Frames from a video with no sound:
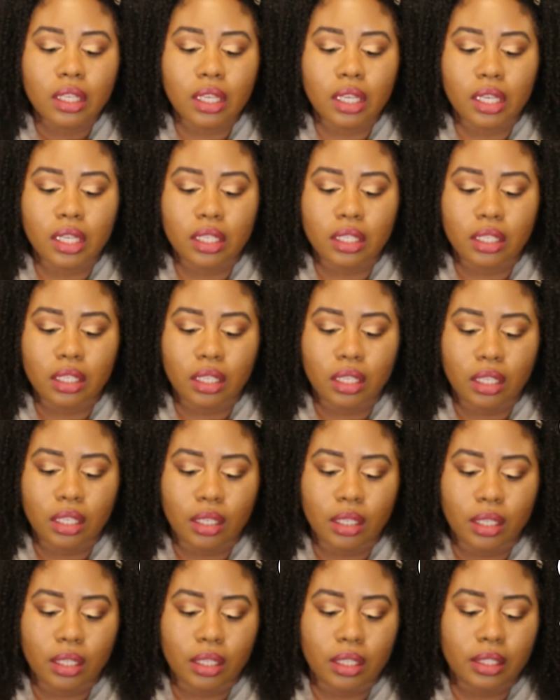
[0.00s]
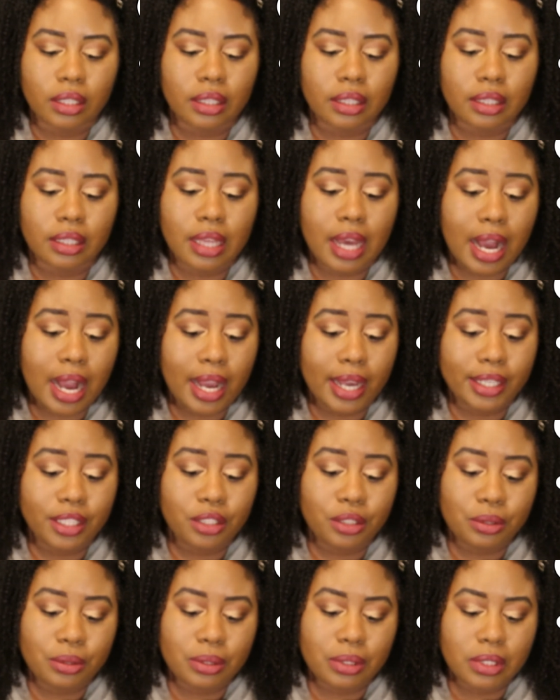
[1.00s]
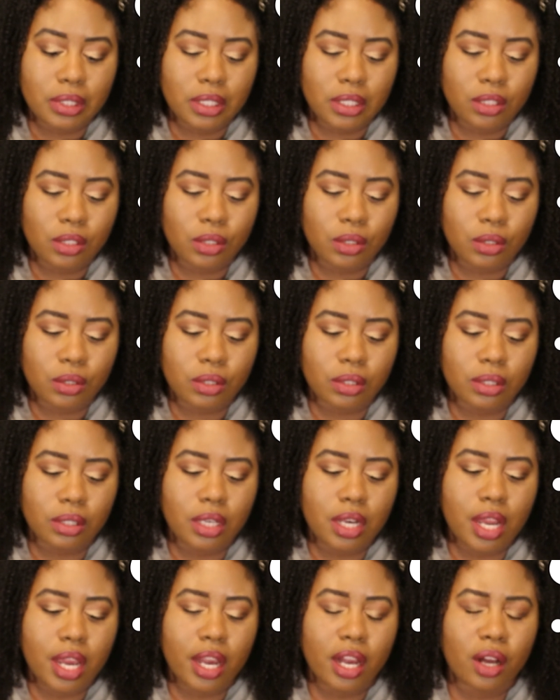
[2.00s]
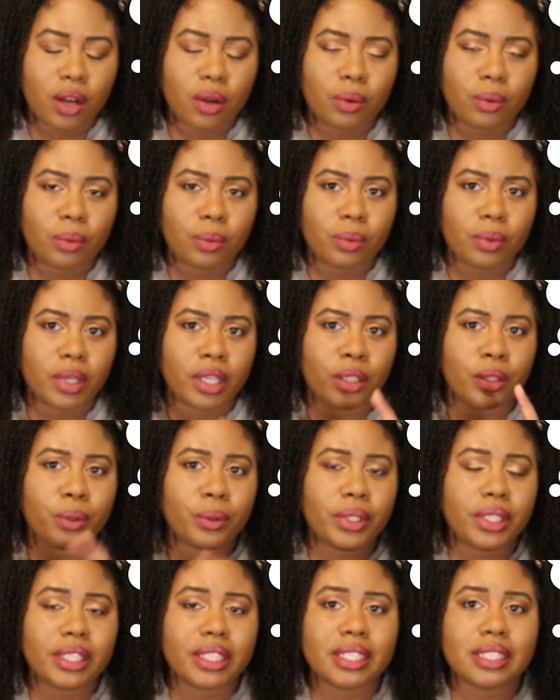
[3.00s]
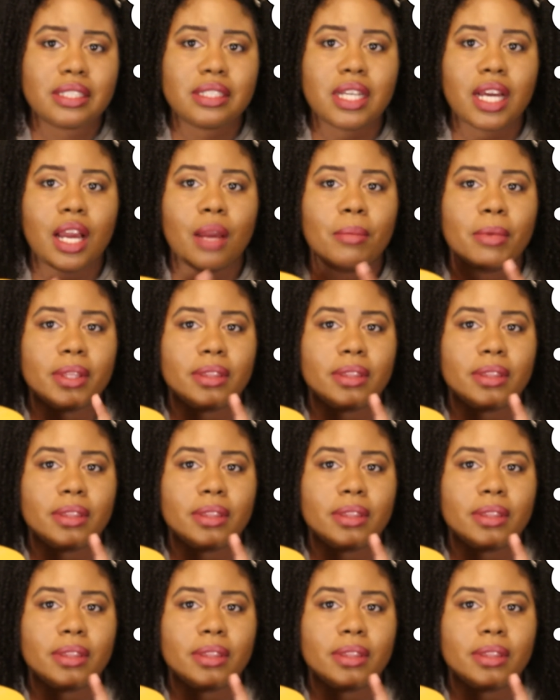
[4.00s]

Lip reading: And I use this now, including this time.